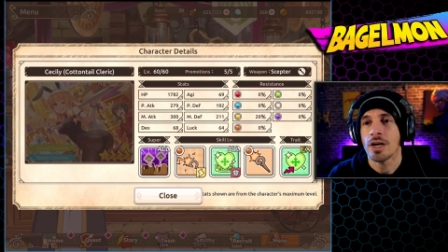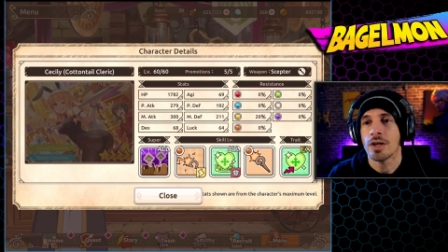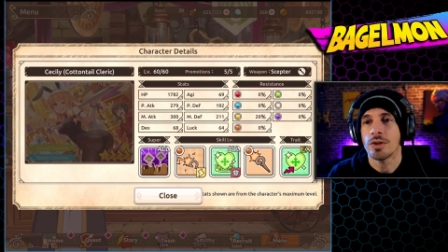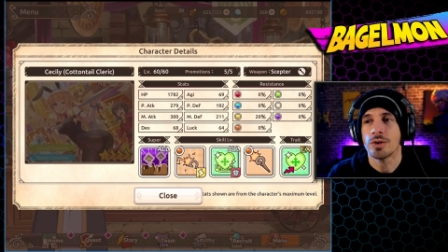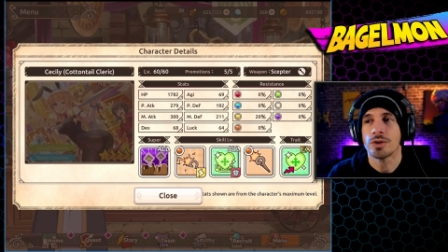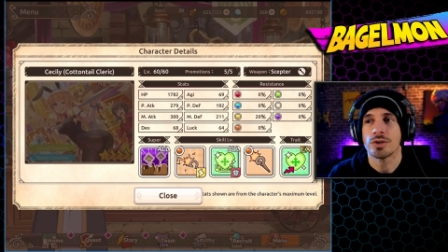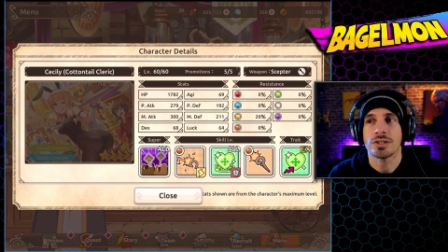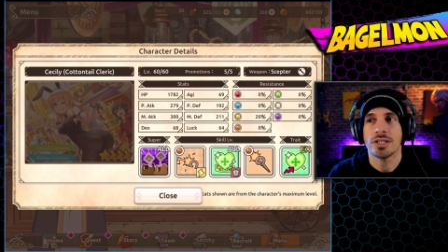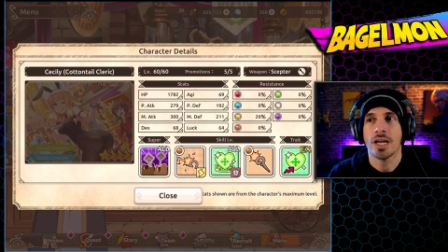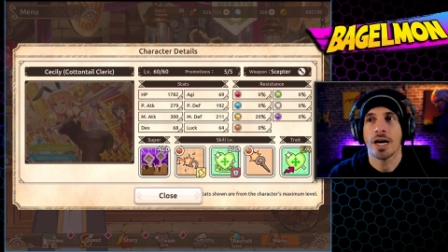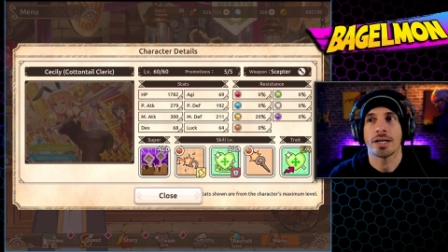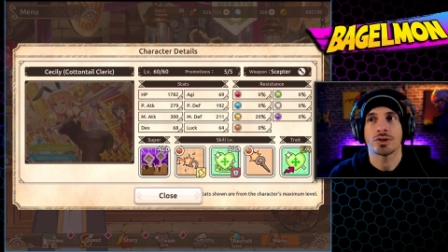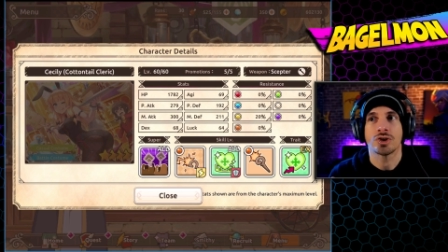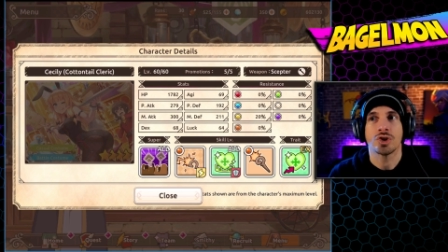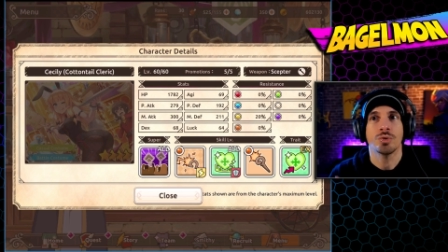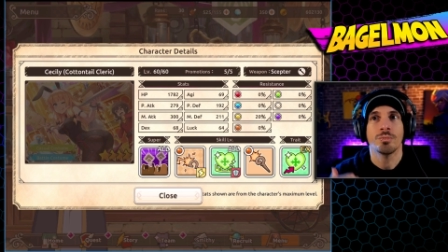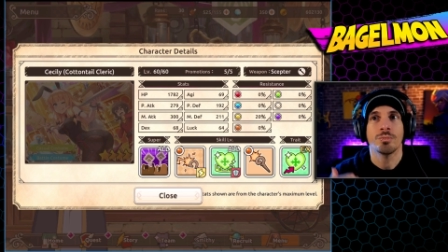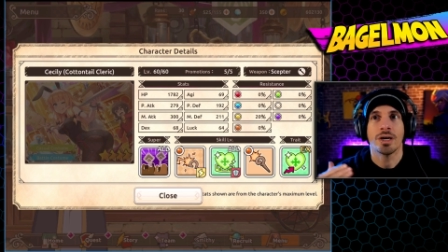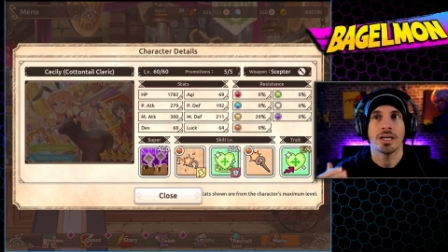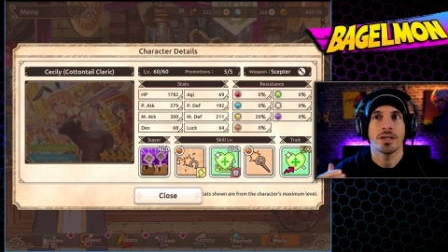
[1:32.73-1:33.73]
there's not
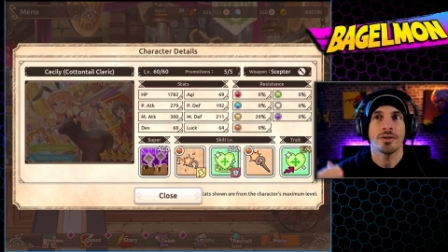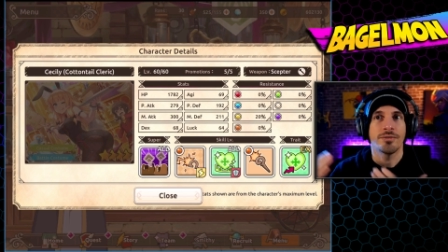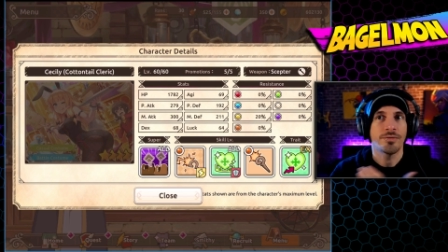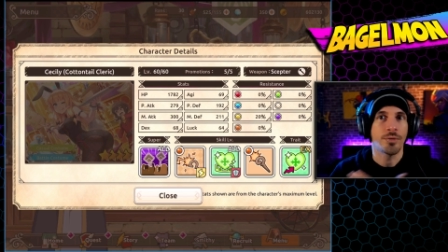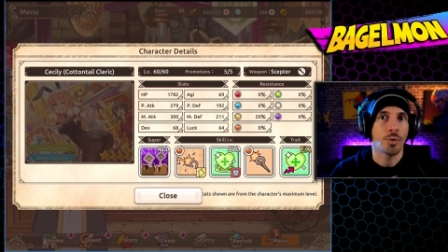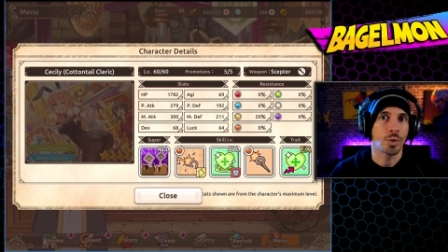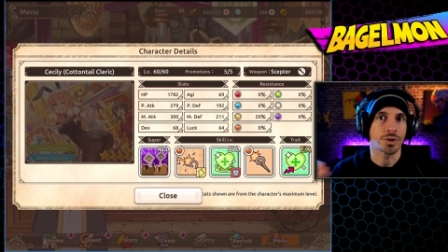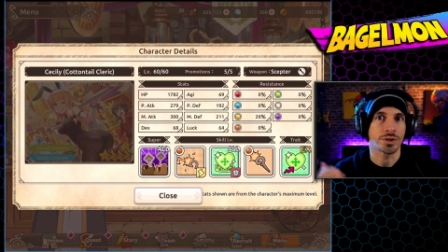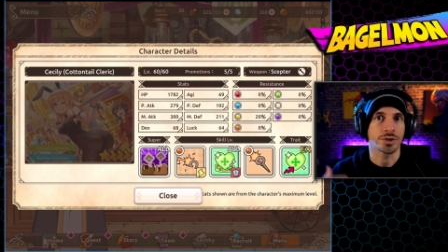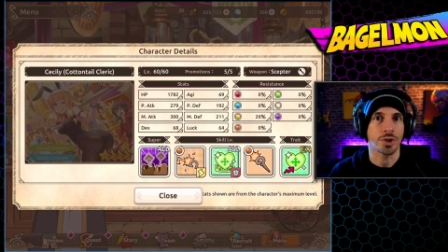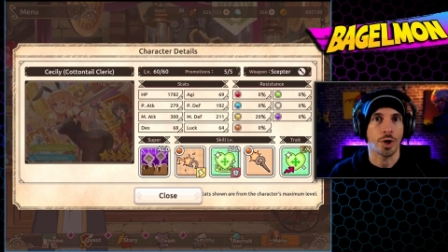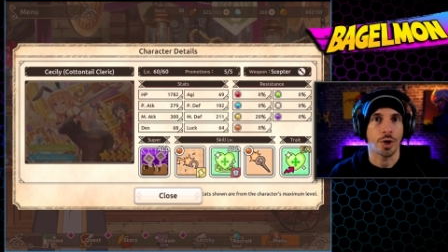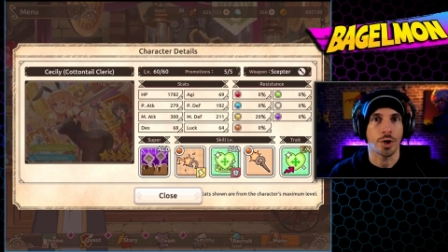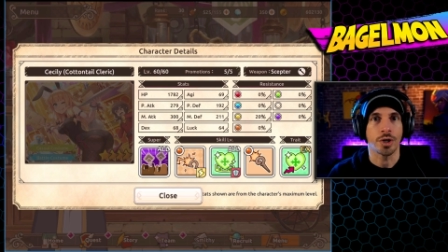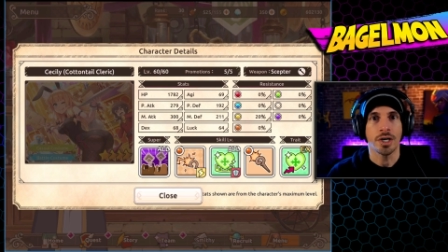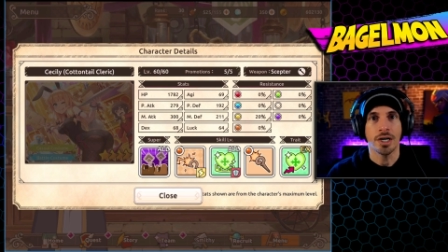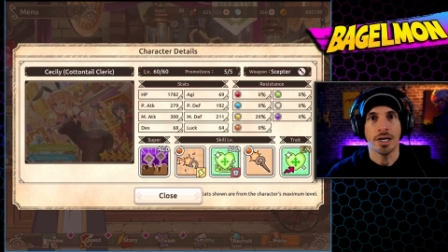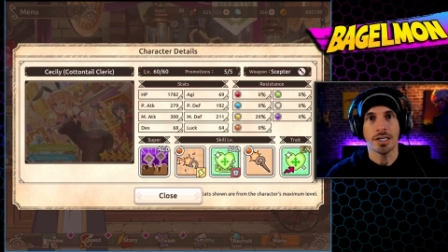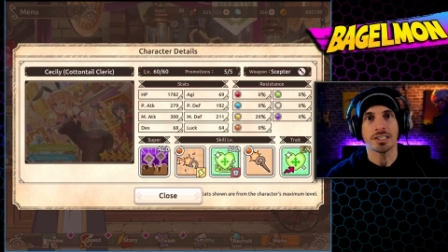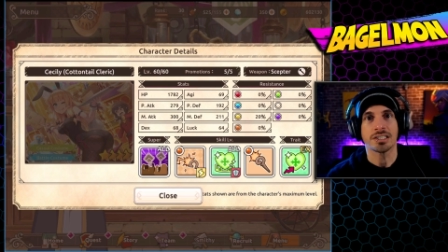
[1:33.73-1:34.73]
too many 4-star
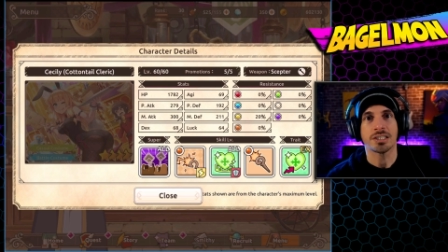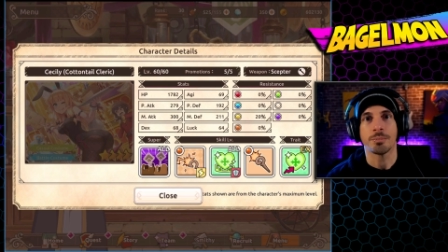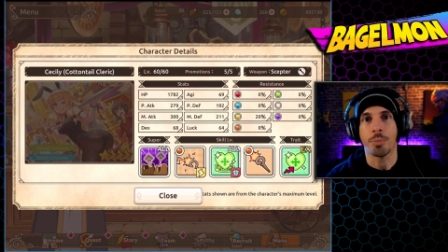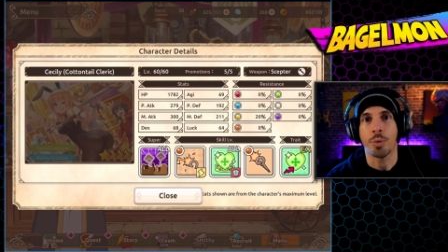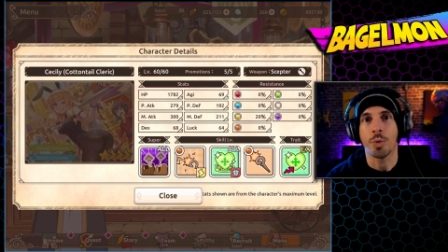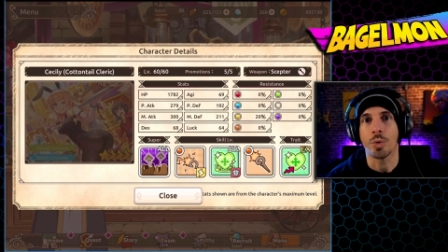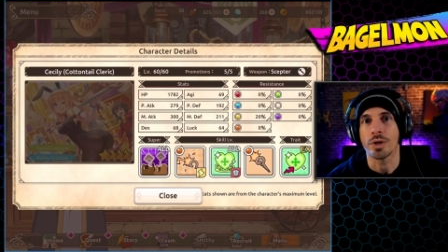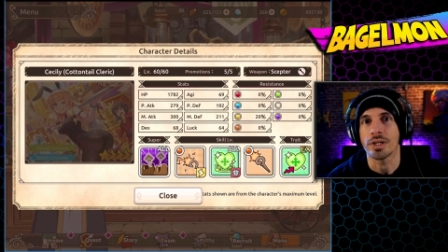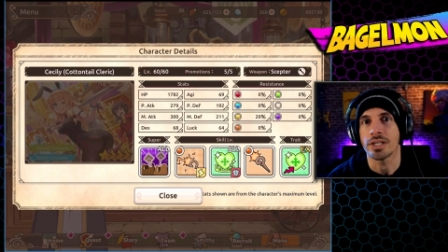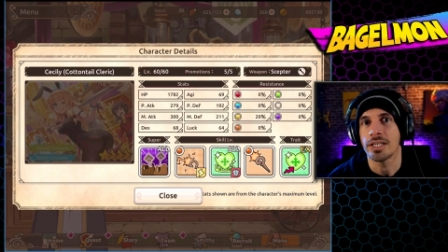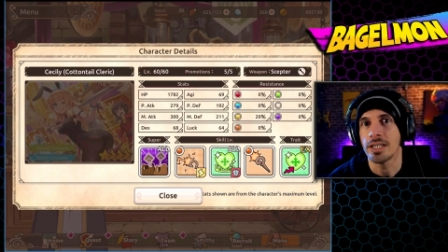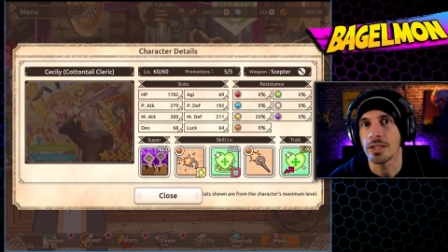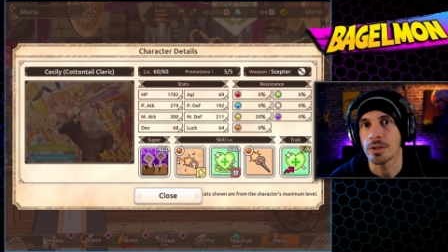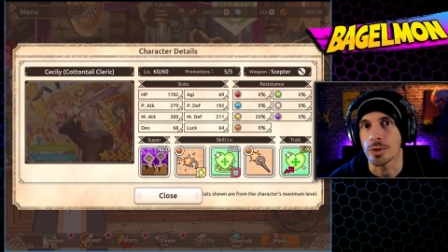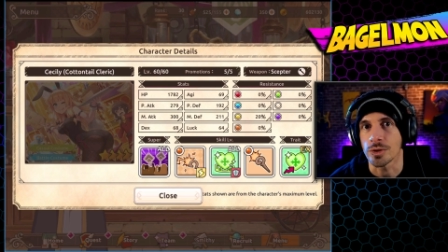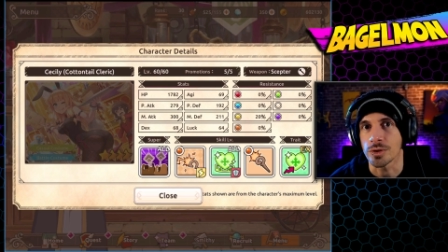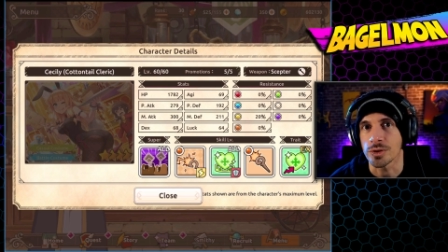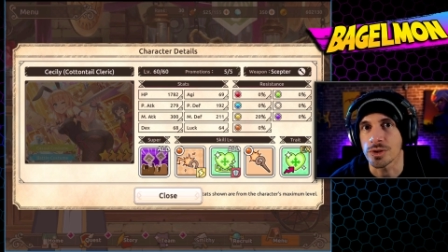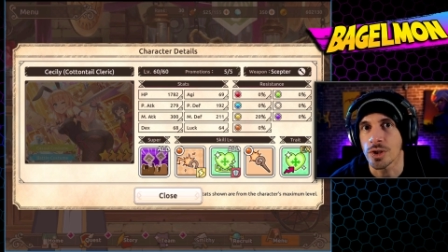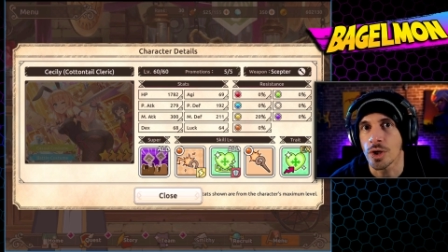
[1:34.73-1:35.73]
support
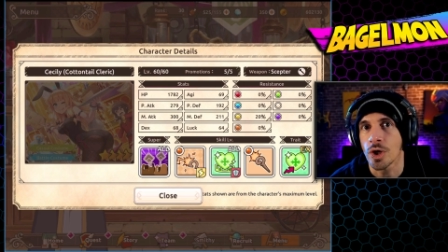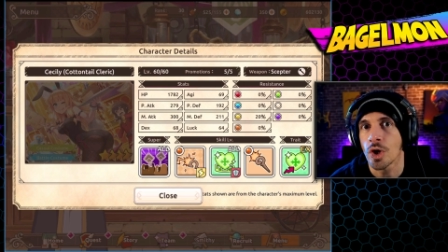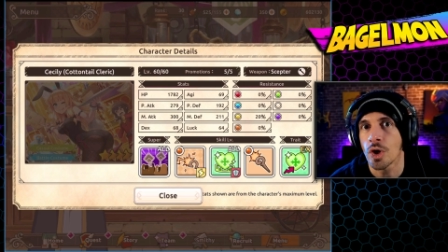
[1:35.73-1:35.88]
healers